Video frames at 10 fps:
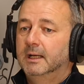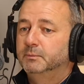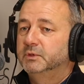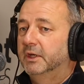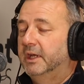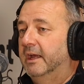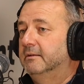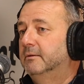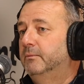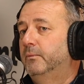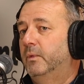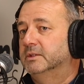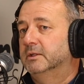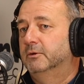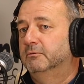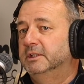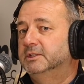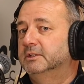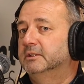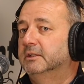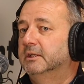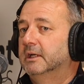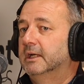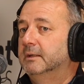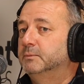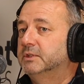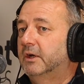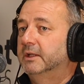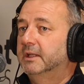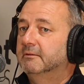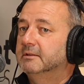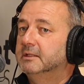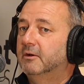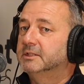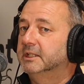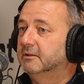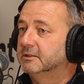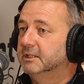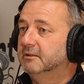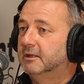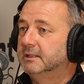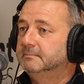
So yeah, went to Longreach, started there in 1999